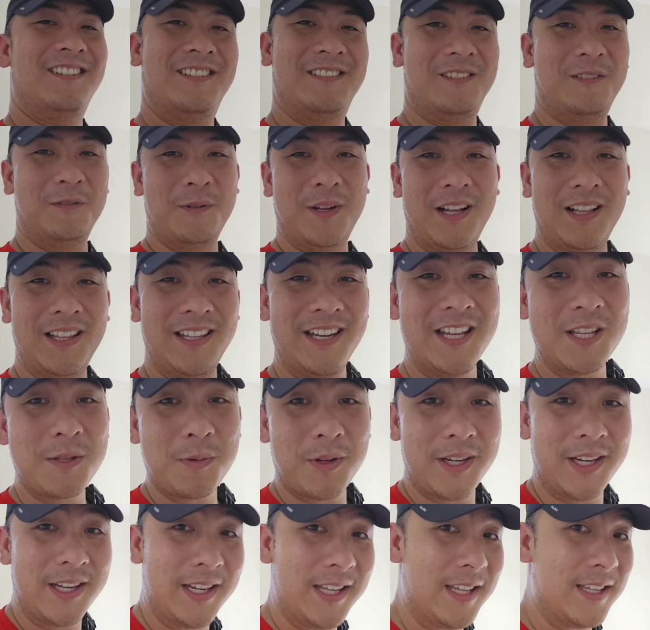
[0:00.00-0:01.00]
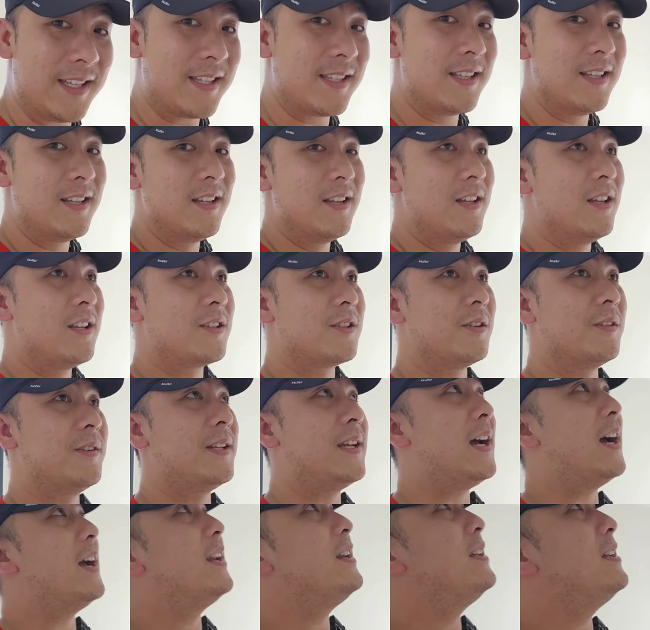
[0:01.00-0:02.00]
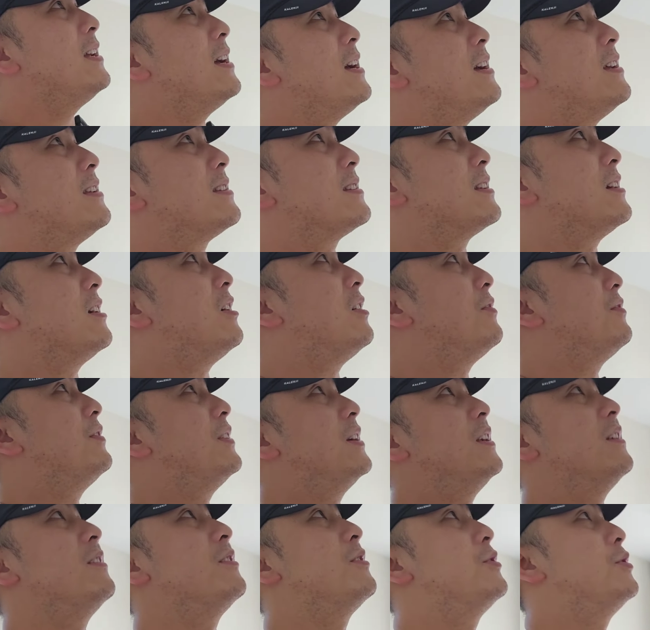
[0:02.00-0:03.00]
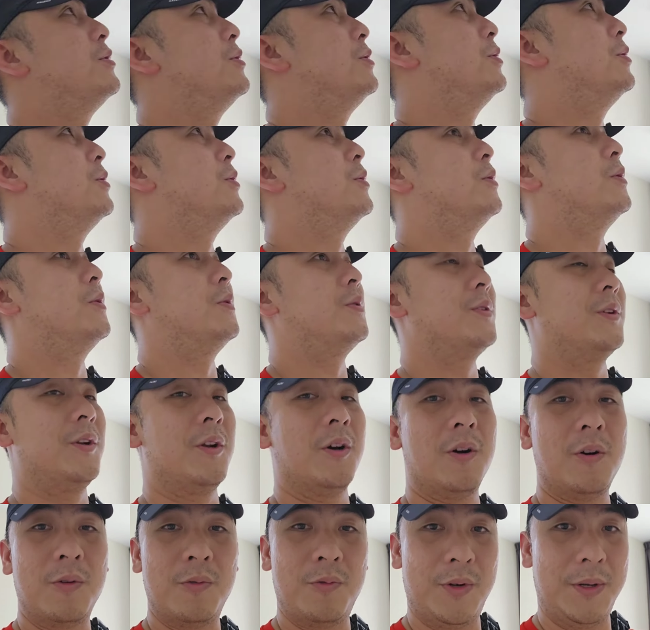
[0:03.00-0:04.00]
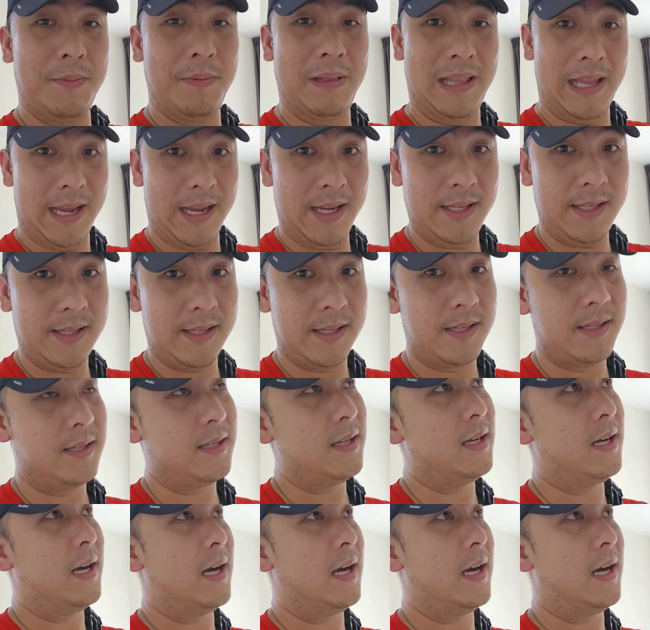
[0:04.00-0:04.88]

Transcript: well, it is what it is. So the ID has offered to, replace